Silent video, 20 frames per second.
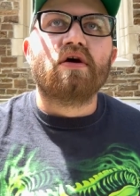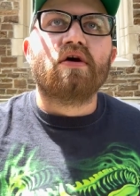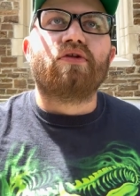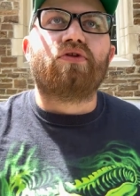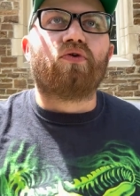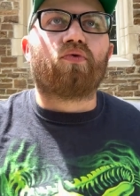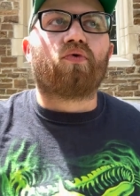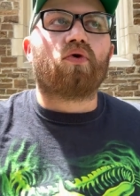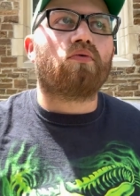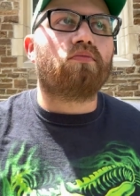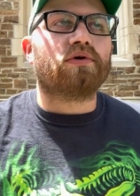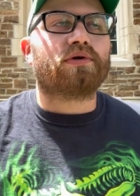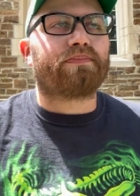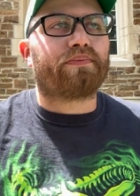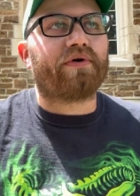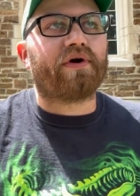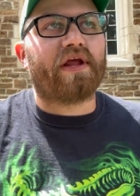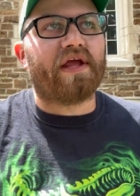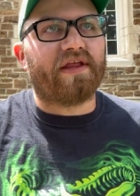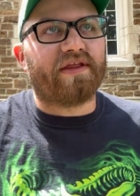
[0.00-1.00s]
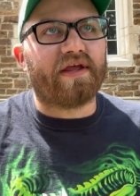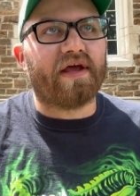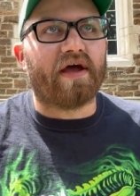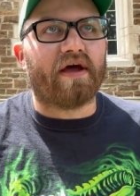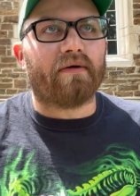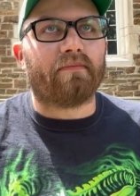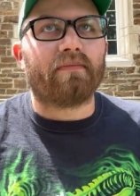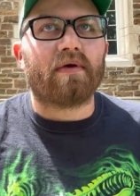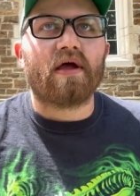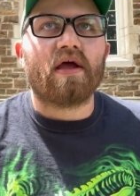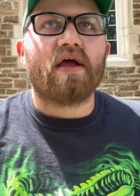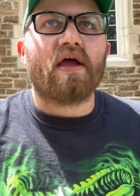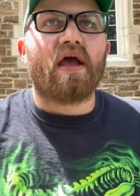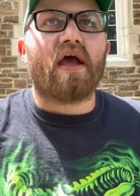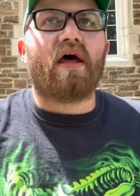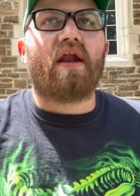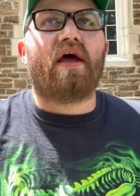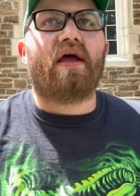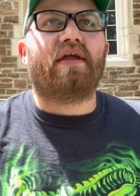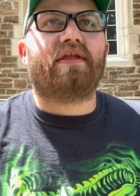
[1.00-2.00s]
The room was pretty dim,
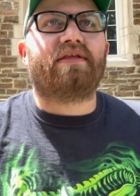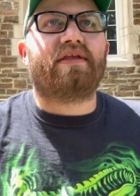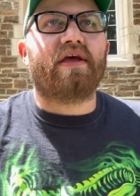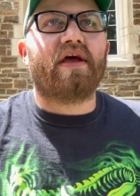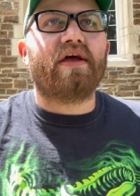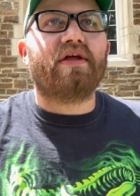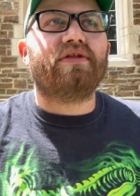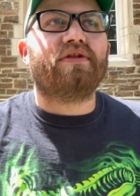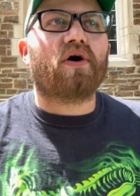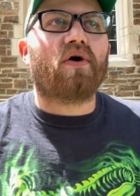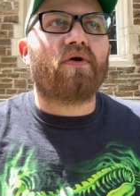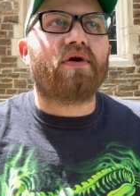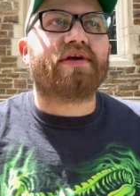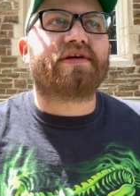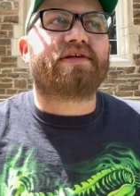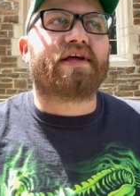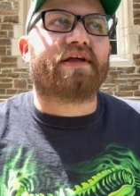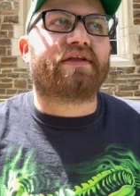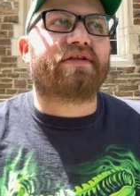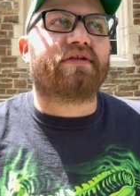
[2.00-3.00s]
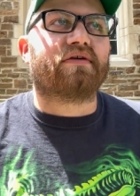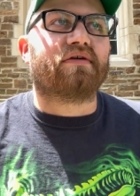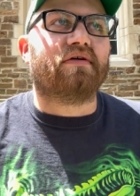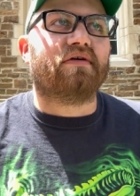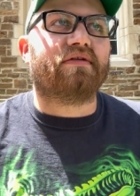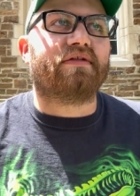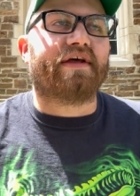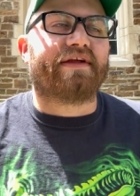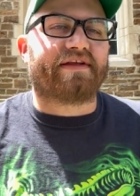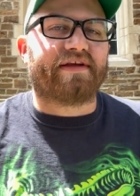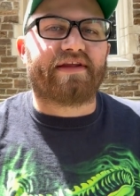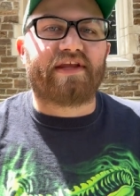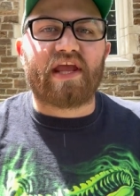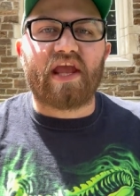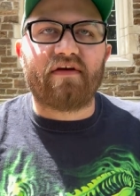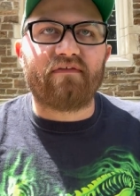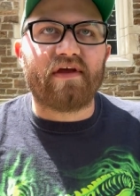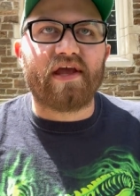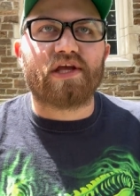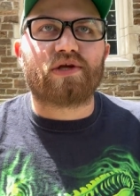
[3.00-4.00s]
and I did notice that the that the
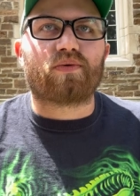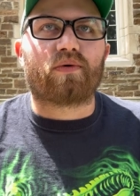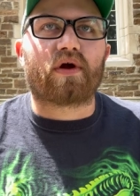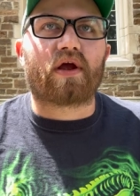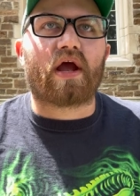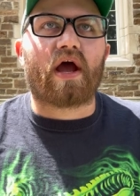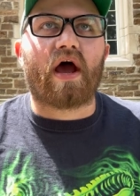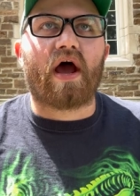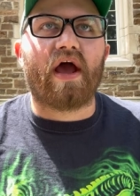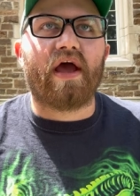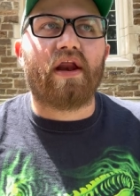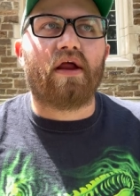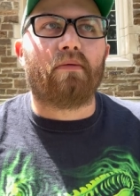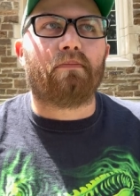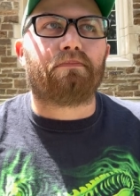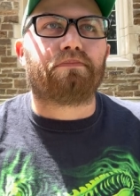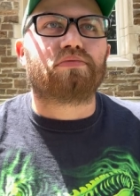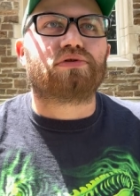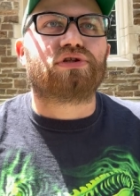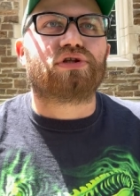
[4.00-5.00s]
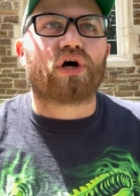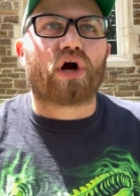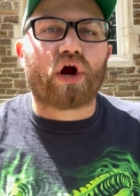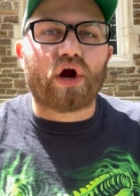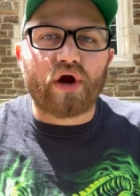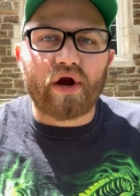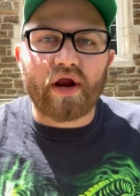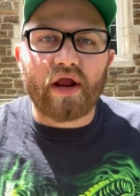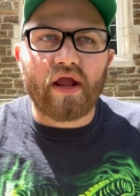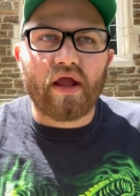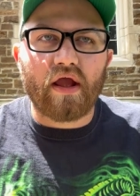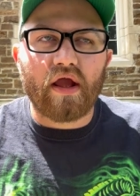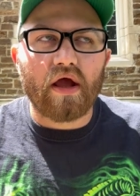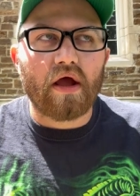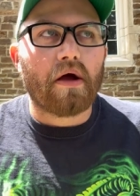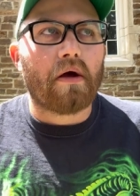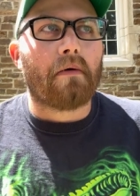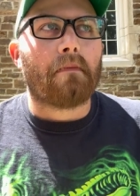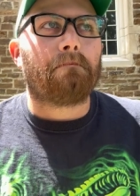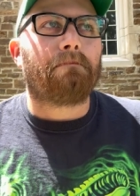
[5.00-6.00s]
TVs were kind of blurry,
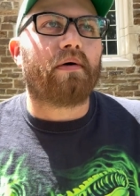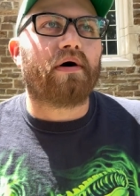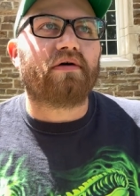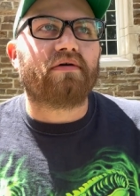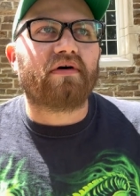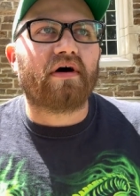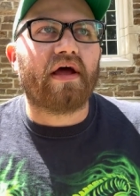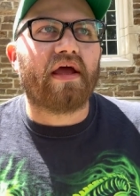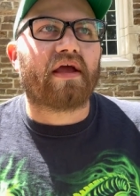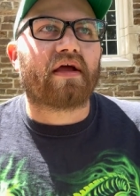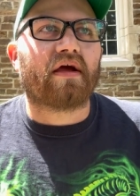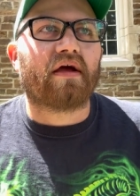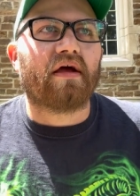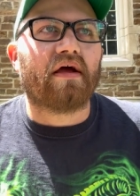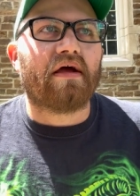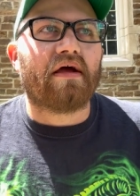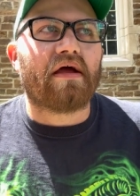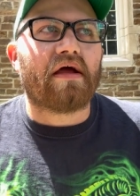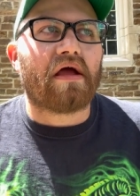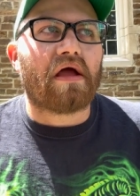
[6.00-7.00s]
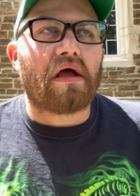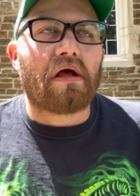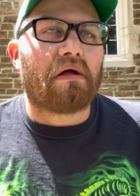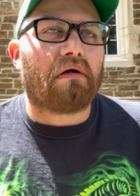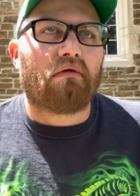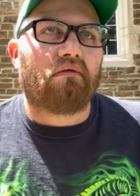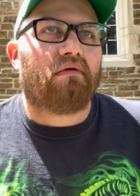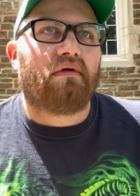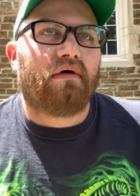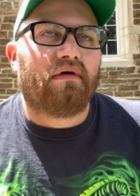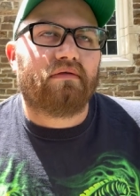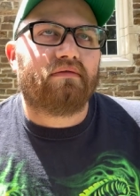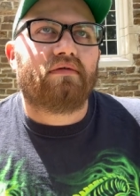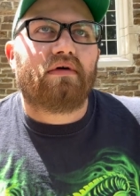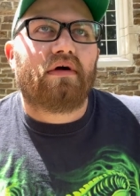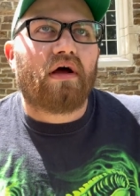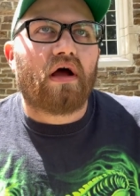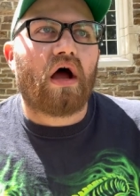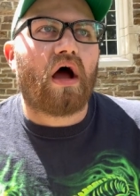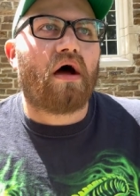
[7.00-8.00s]
but like
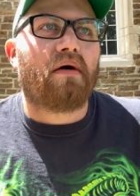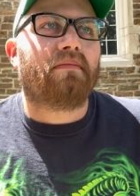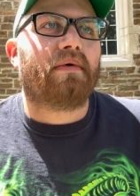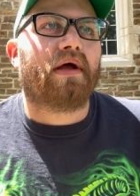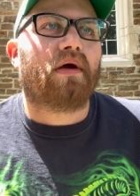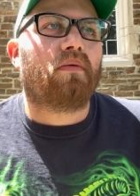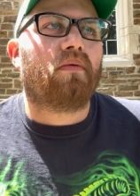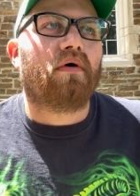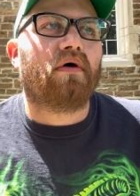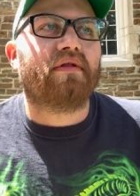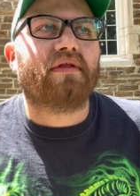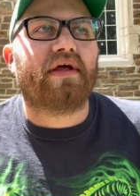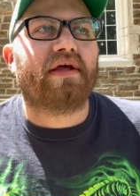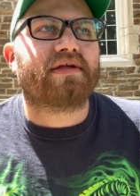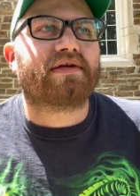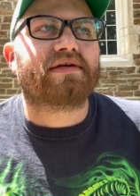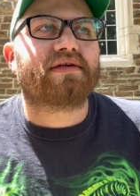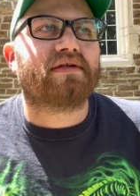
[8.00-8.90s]
I'm like, well, that's